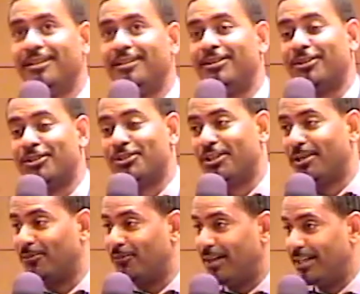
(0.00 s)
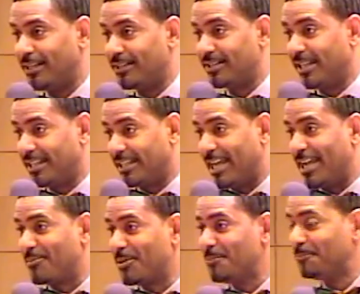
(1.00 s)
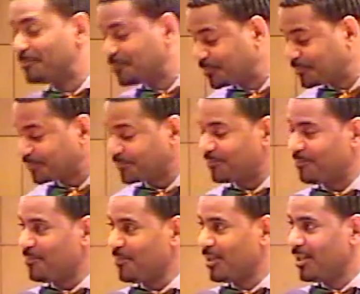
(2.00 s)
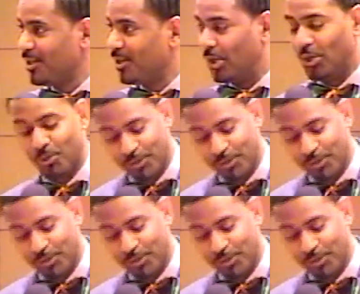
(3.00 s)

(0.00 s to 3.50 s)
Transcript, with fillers: Look at your neighbor, find it, and say, neighbor, neighbor. Oh,